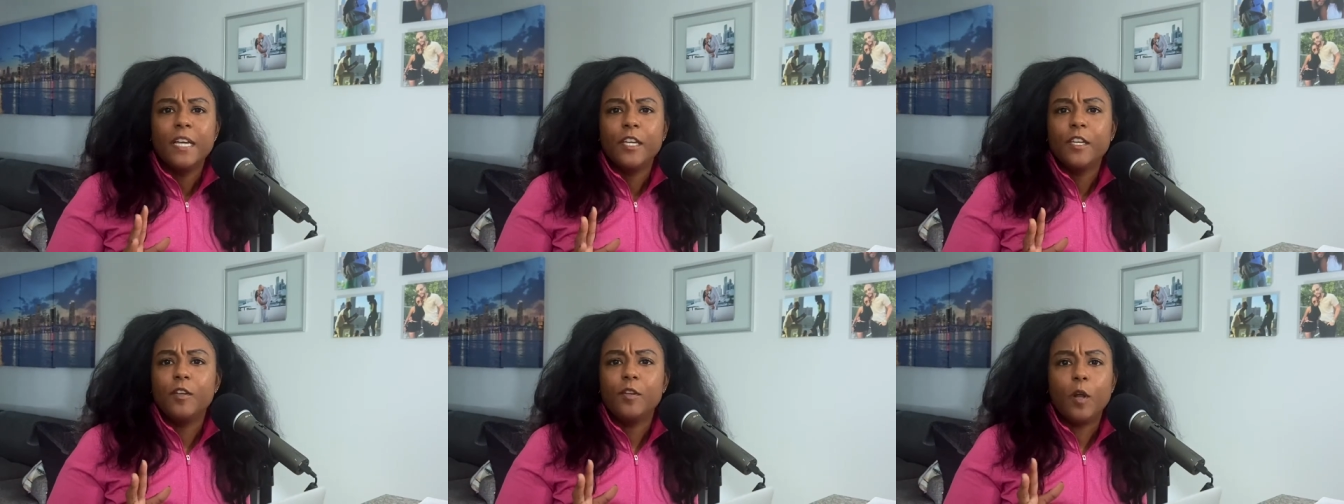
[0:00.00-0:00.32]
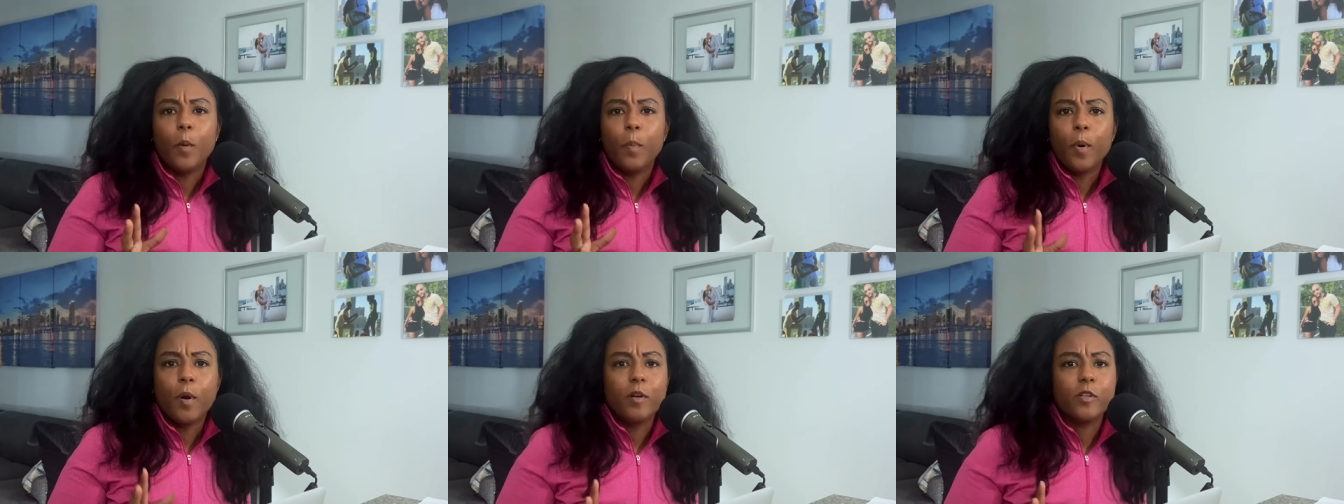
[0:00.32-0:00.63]
you
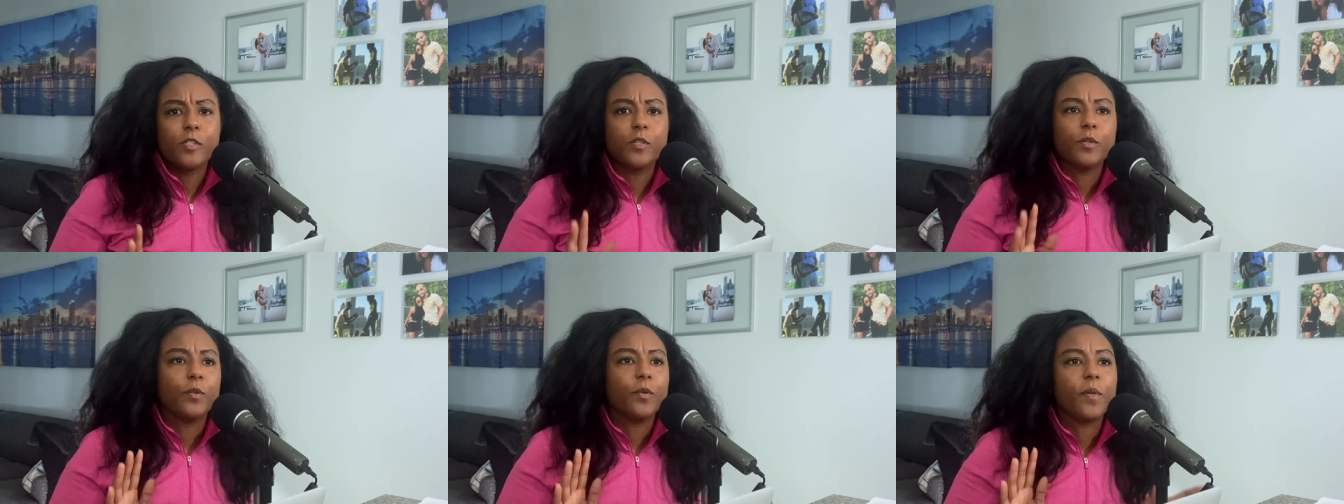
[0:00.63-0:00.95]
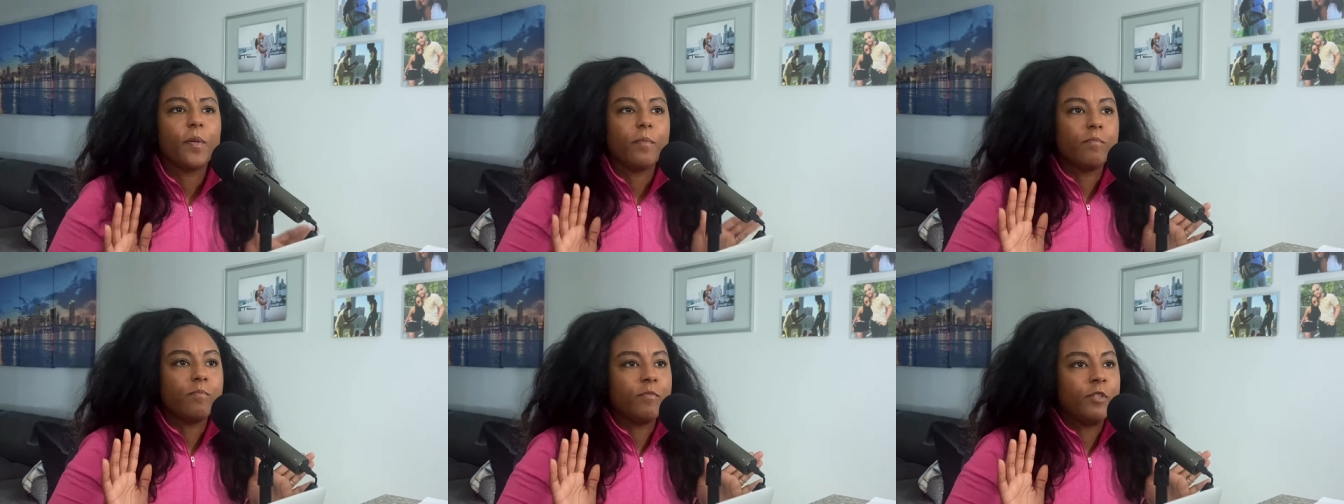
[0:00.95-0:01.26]
know,
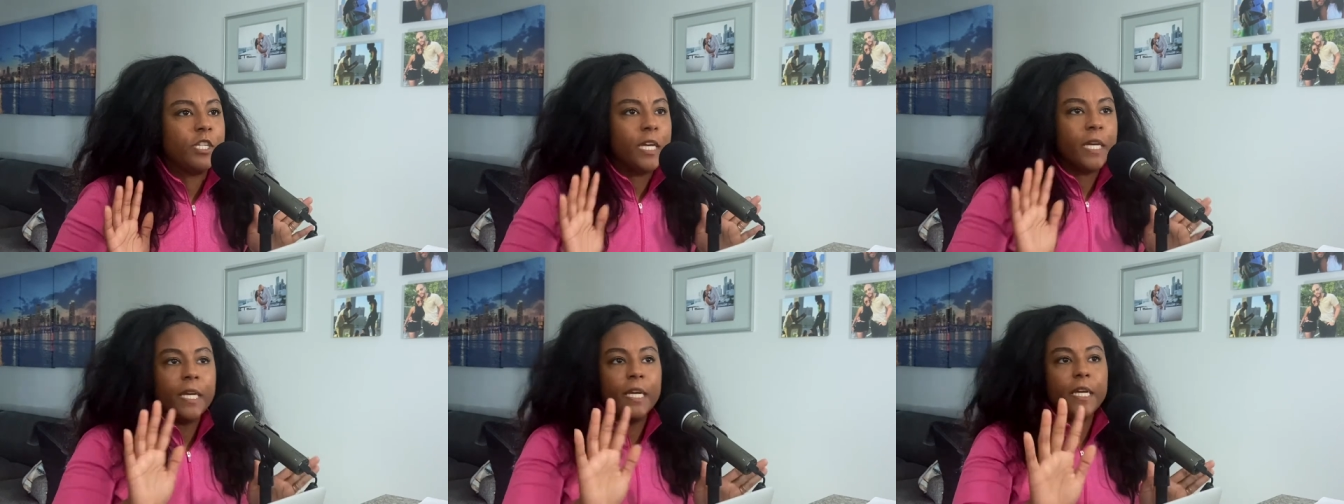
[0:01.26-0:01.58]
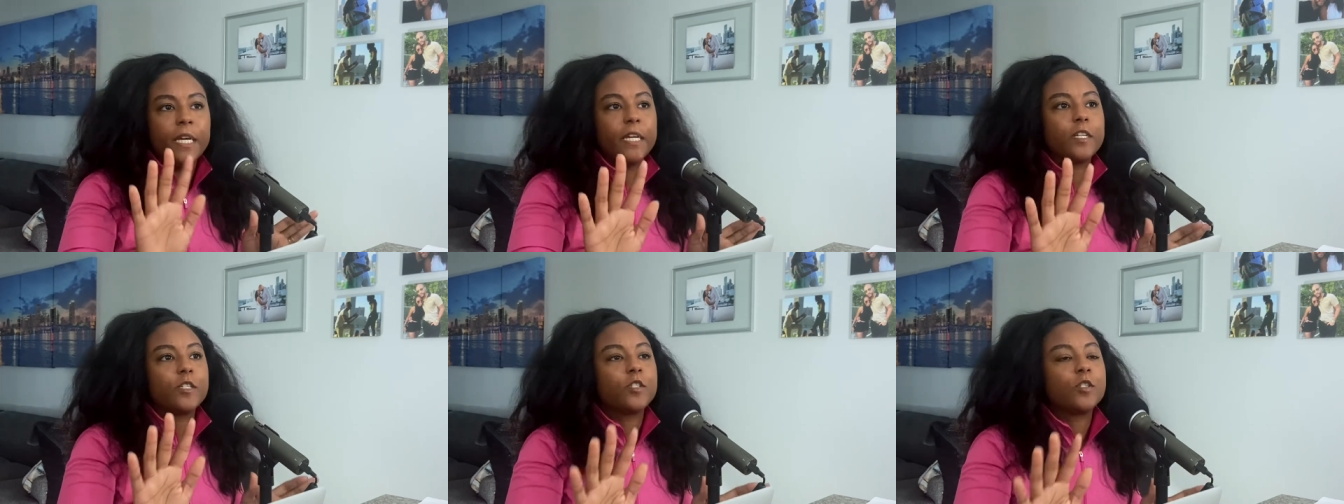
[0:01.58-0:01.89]
personal
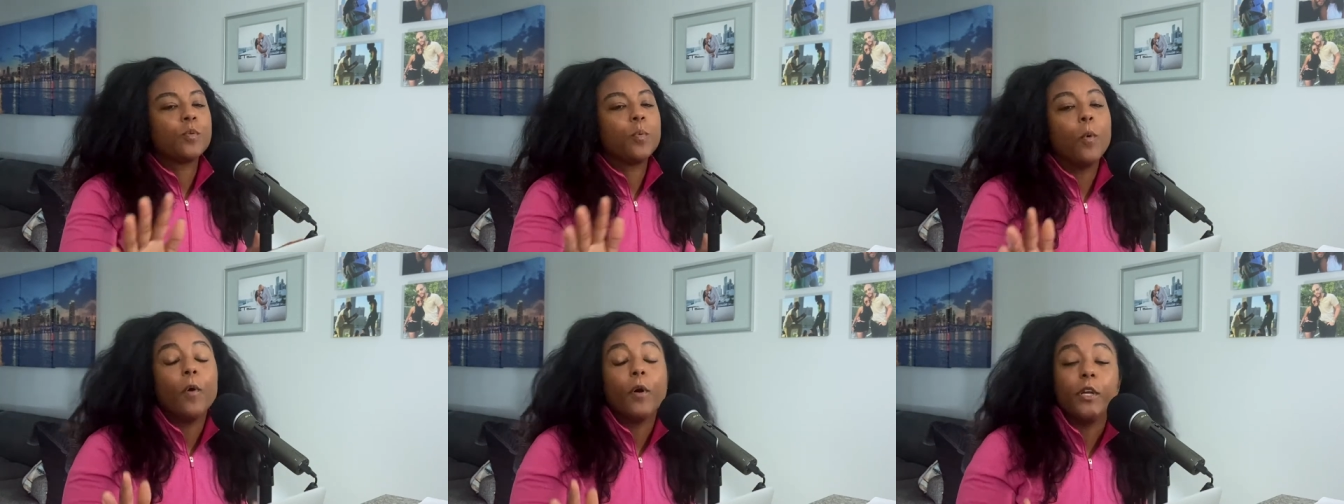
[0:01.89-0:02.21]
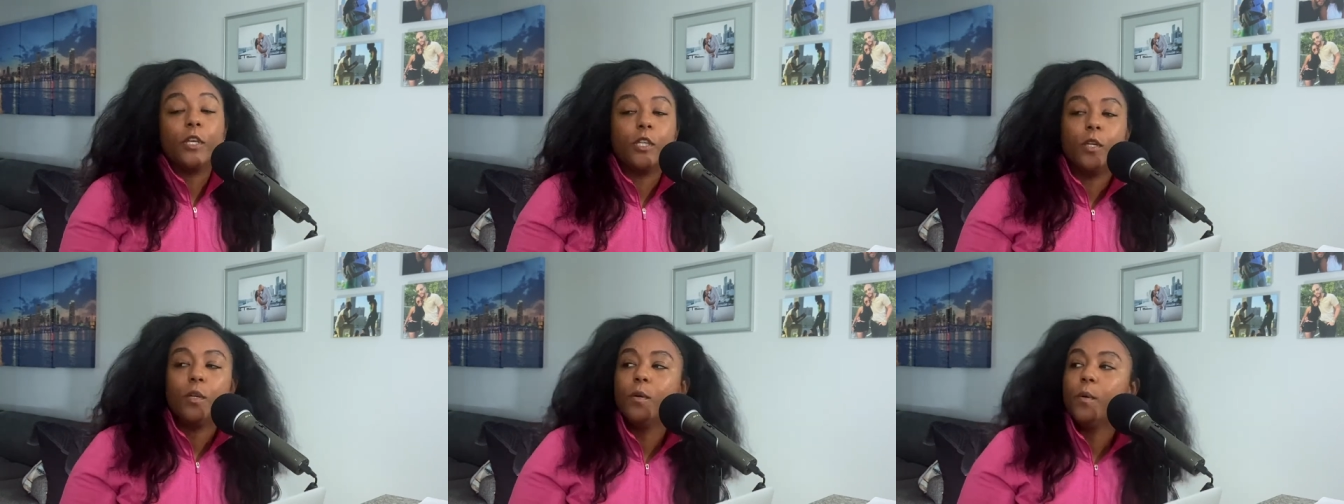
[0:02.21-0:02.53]
dig
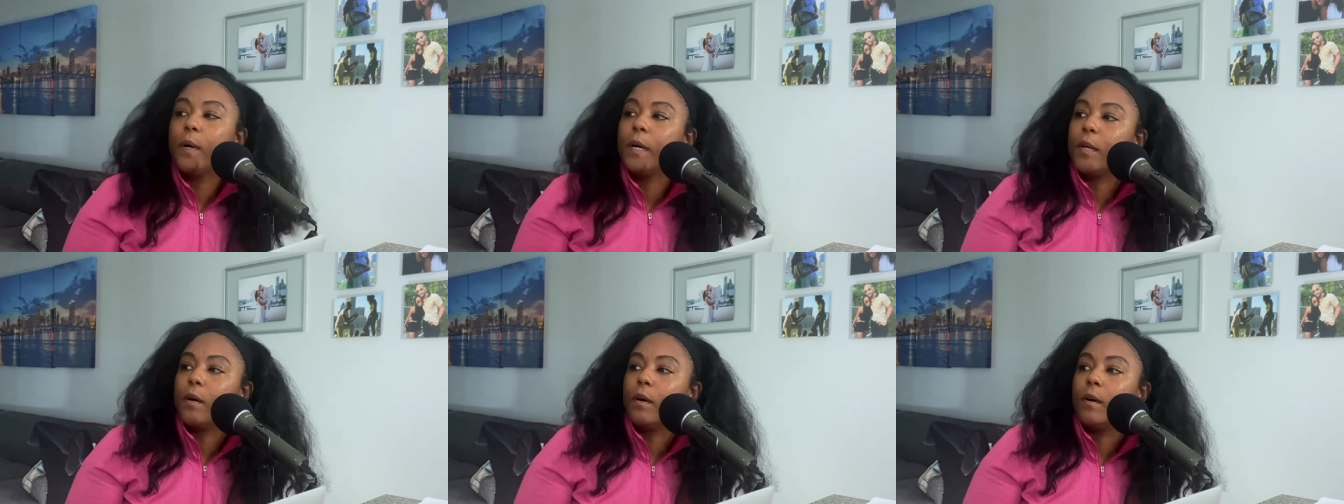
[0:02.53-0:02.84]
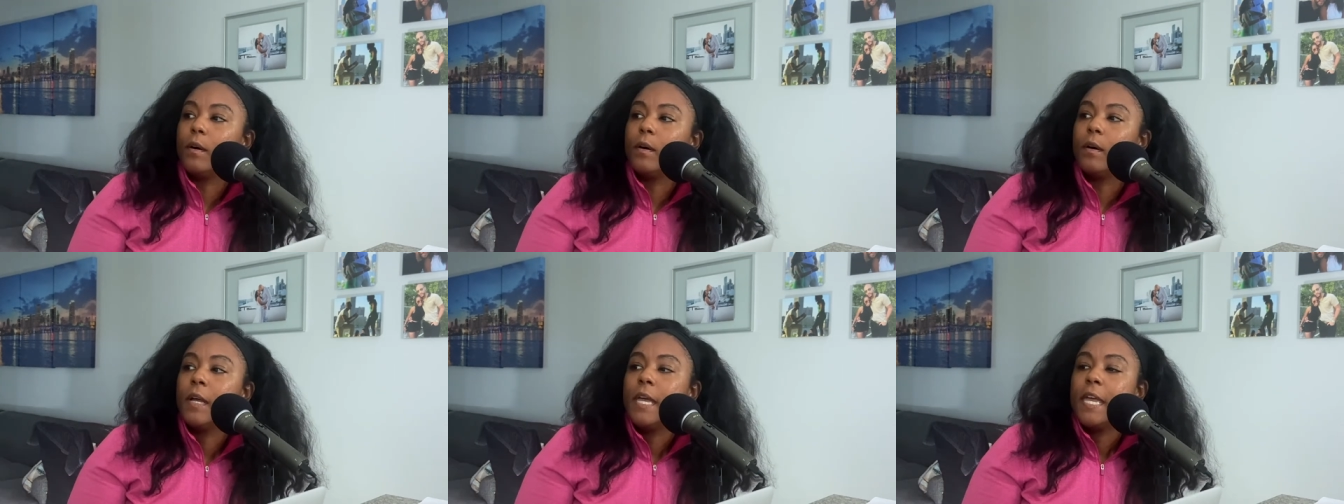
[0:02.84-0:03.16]
toward you at
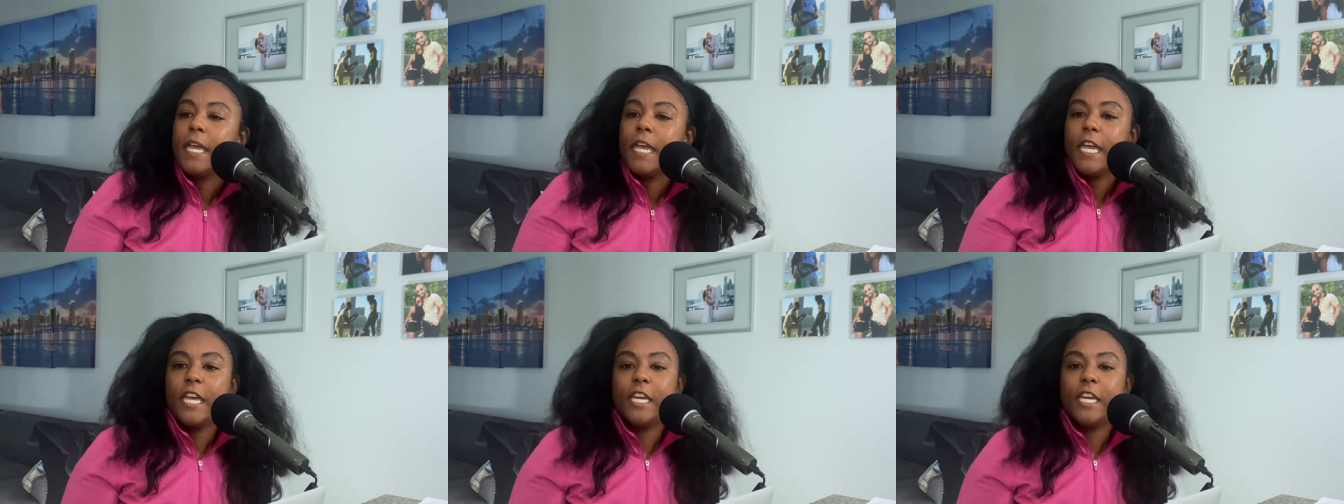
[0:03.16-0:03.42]
all. Mm-hmm.